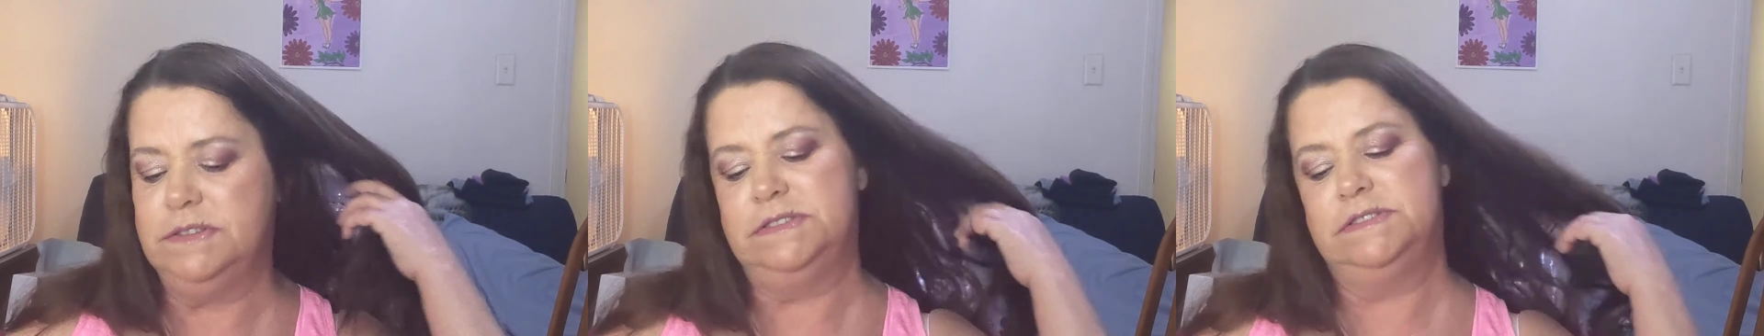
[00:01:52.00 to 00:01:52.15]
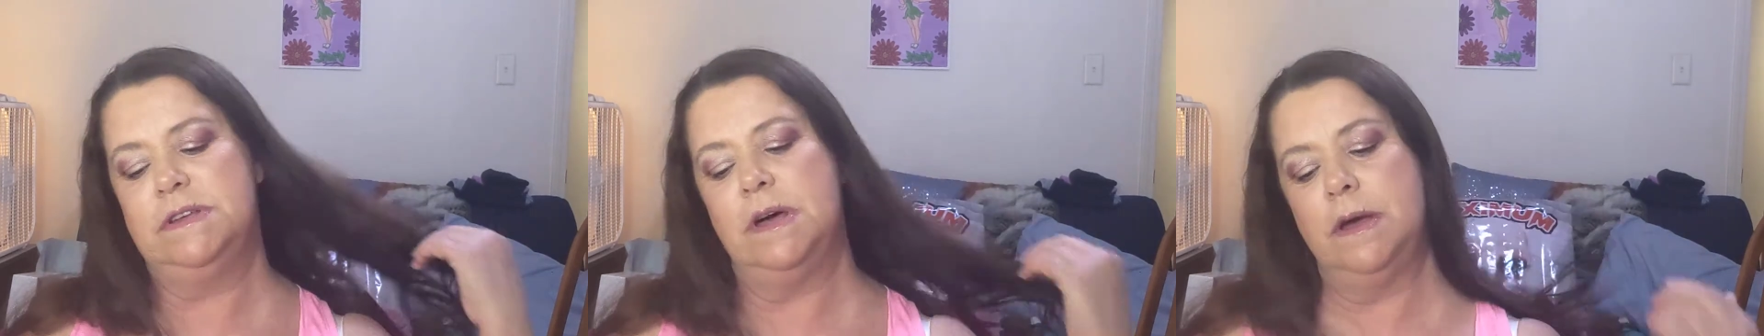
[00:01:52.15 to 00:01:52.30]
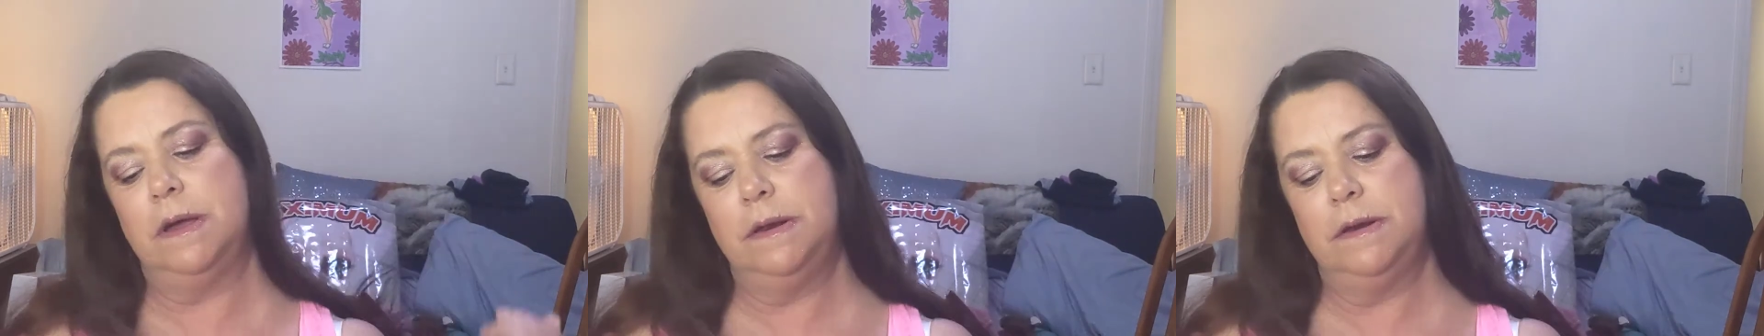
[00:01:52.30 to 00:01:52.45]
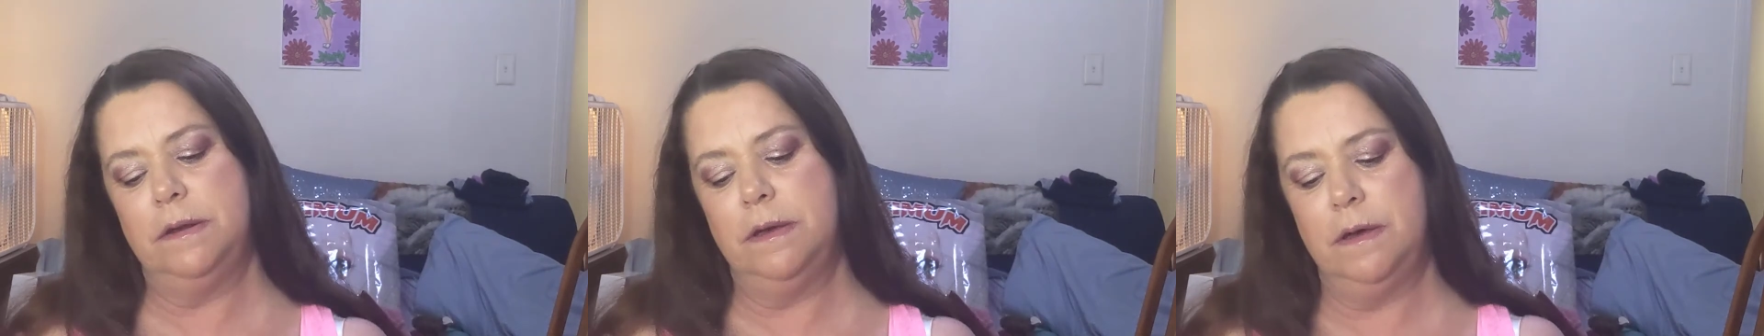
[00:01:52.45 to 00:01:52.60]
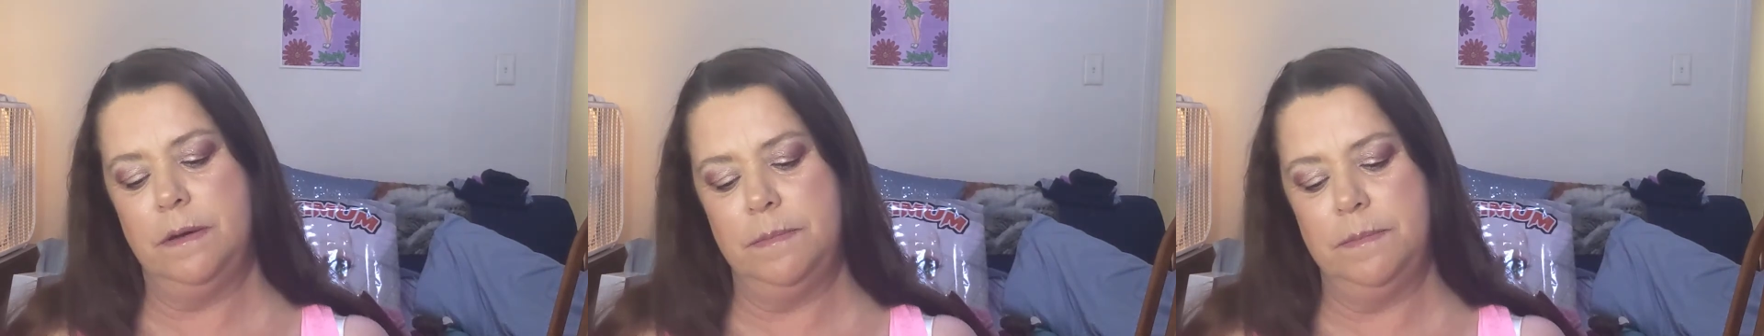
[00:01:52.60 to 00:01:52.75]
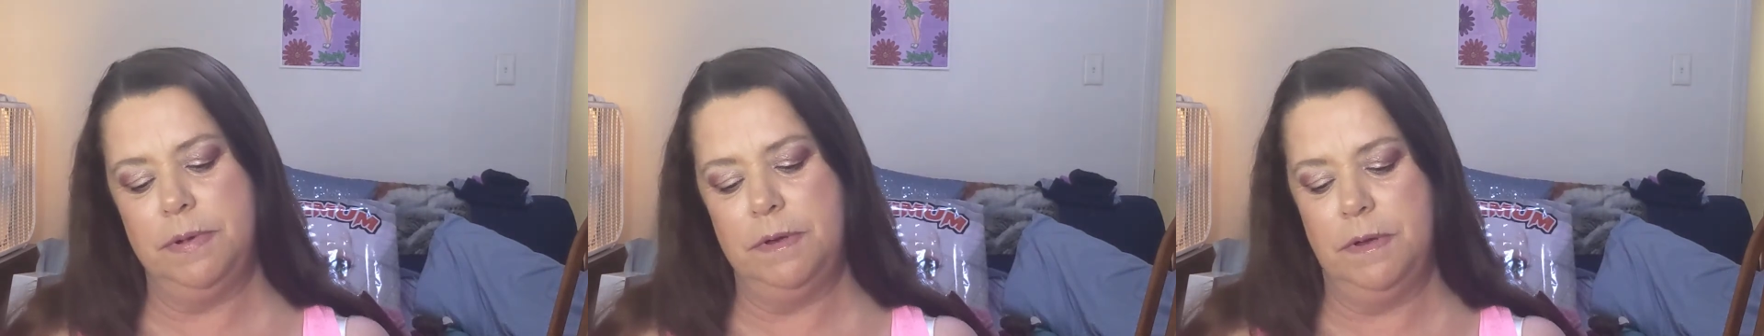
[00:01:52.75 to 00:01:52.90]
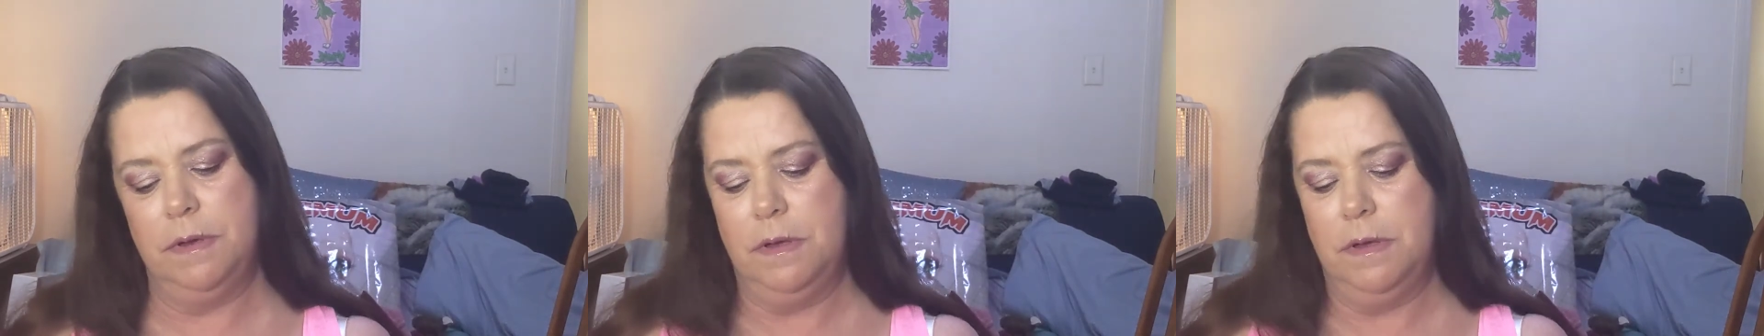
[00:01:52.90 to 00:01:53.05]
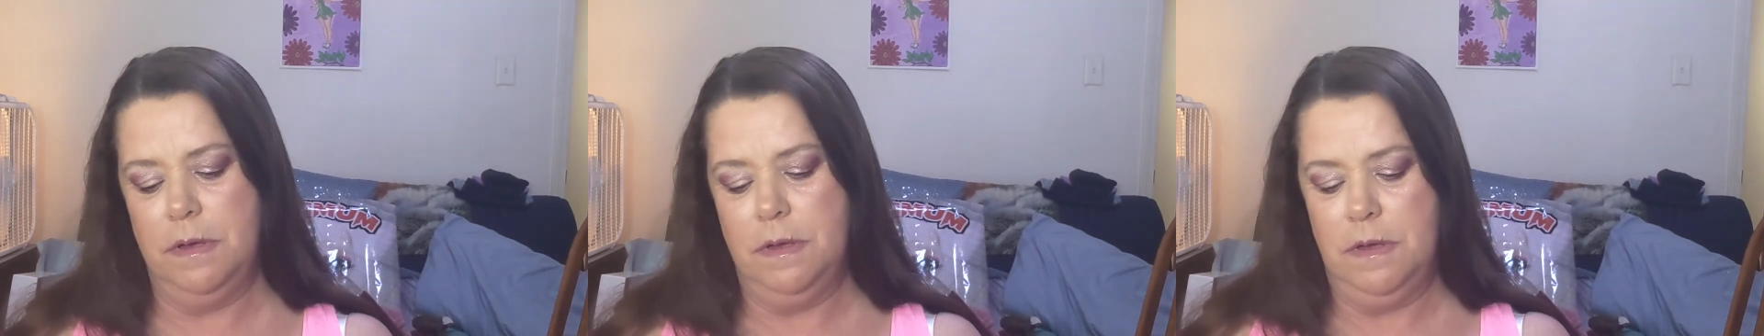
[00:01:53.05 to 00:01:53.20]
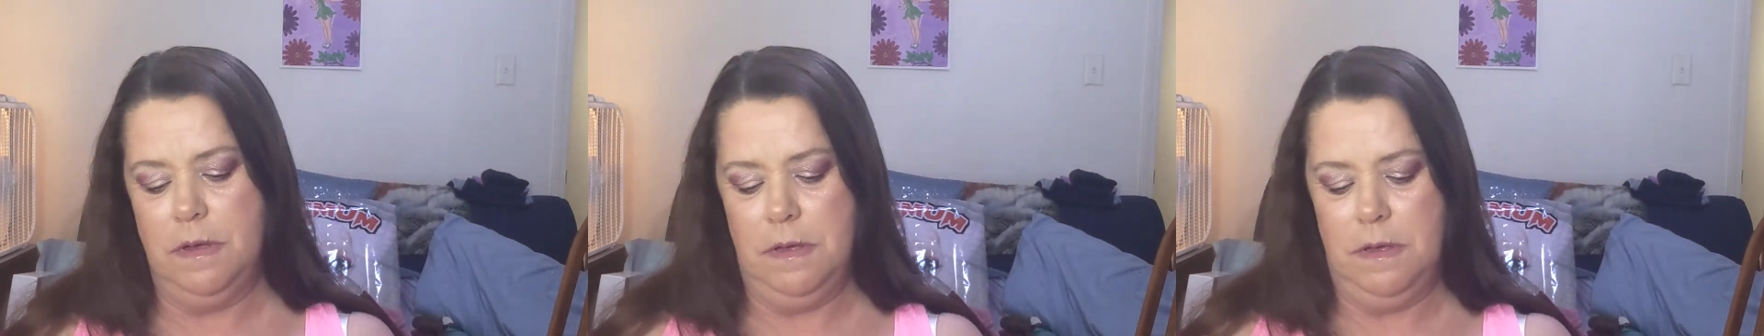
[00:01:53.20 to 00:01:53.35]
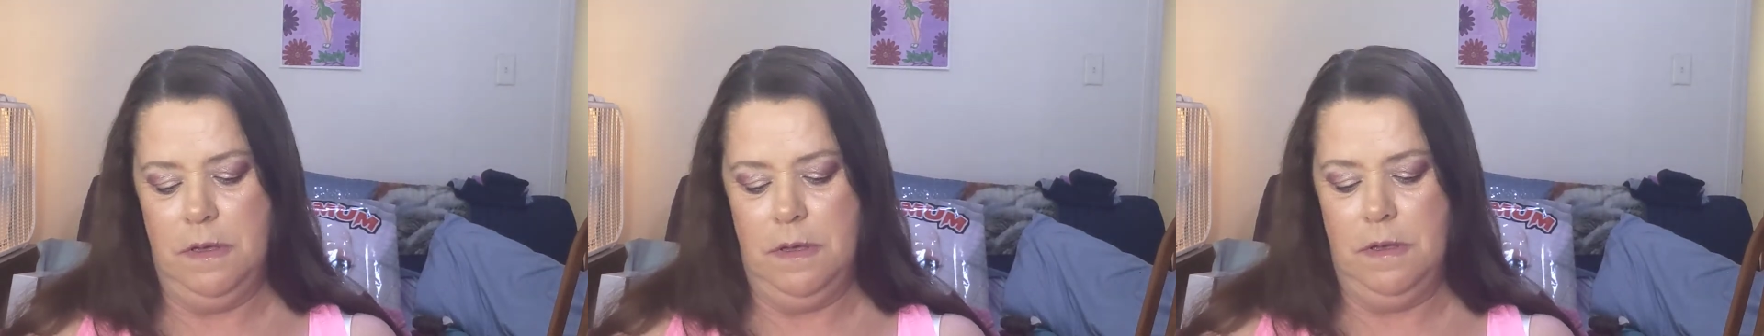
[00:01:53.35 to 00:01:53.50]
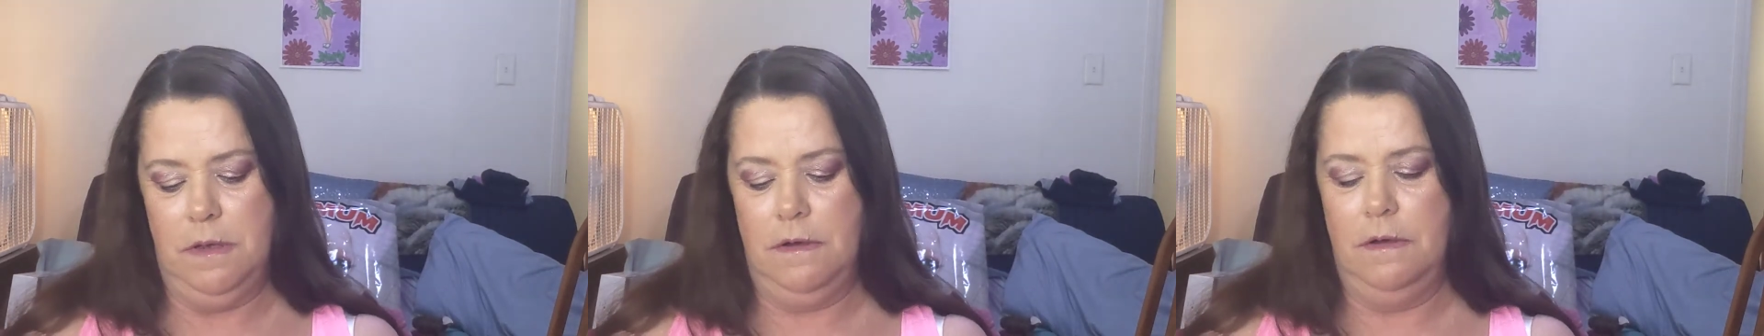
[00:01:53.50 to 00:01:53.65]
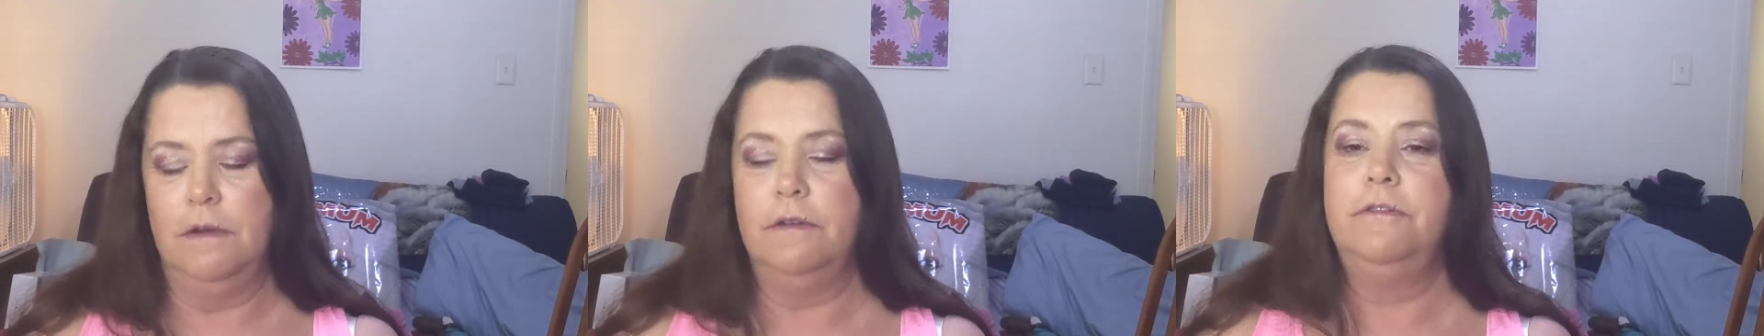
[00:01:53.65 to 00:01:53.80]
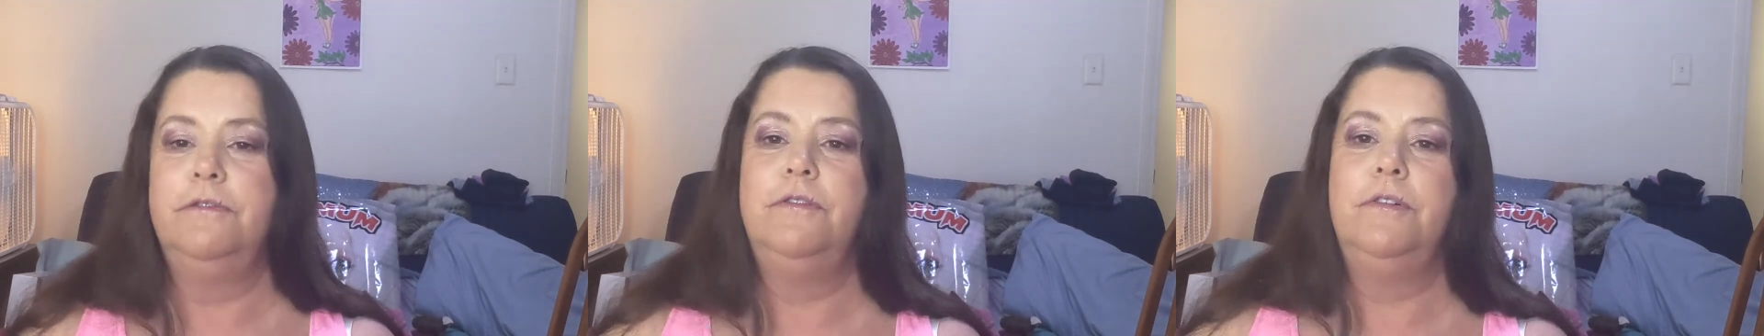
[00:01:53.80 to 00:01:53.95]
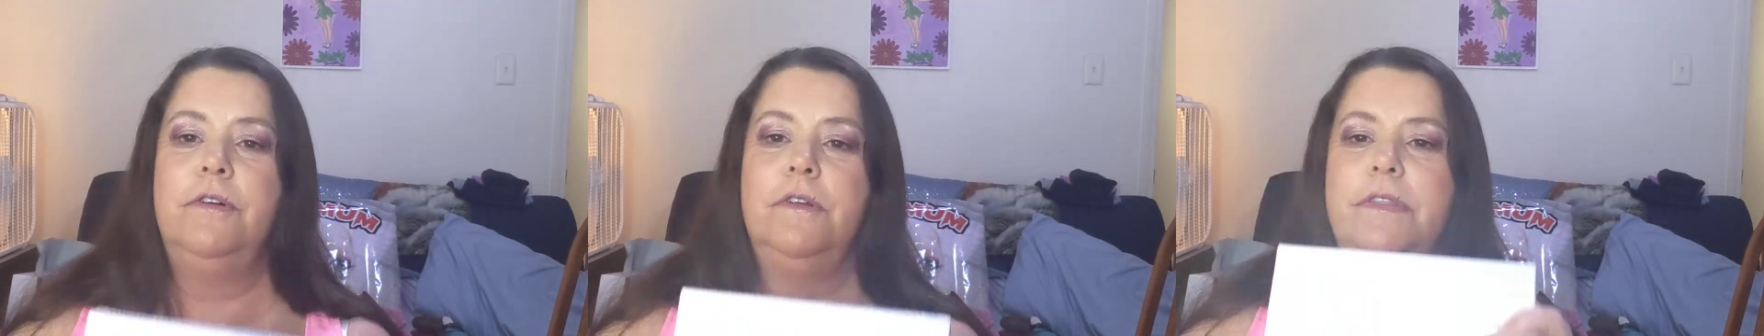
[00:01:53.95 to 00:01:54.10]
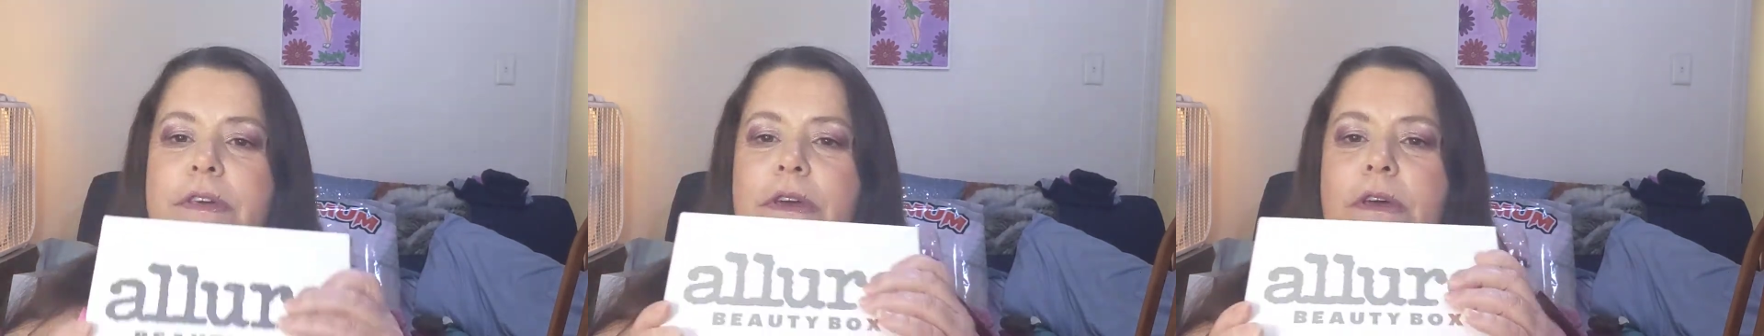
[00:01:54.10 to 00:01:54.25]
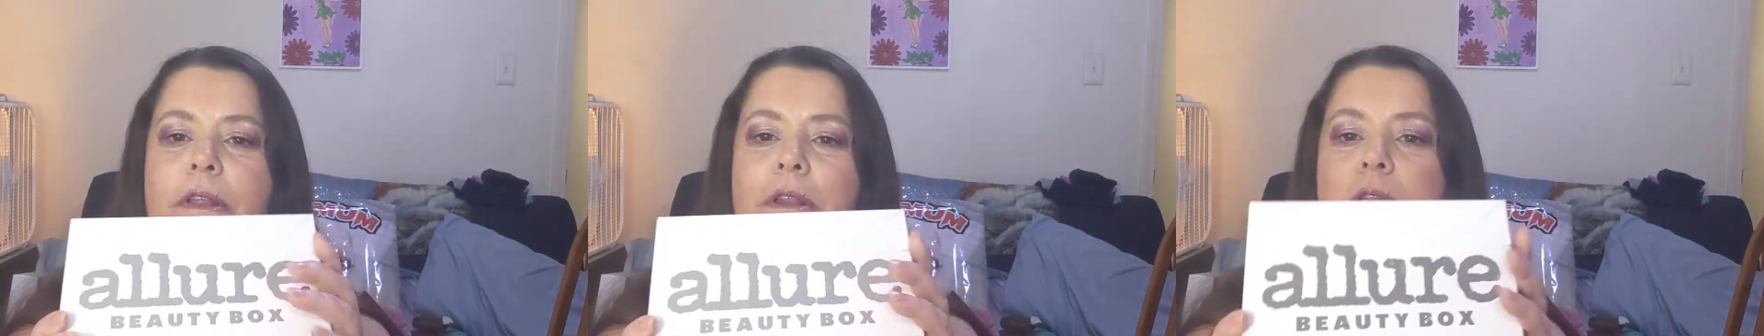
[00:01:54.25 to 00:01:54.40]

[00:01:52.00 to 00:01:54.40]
signed up for the